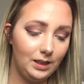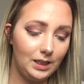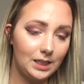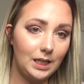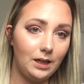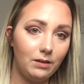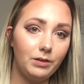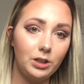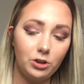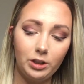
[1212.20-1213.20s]
It's kind of
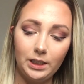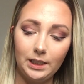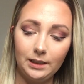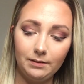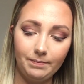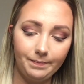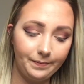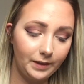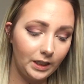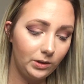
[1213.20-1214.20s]
frustrating.
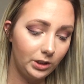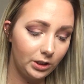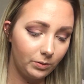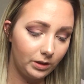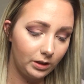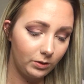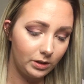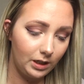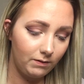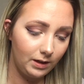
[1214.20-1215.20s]
I would just want to go
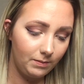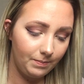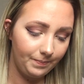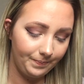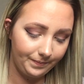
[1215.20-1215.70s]
save him.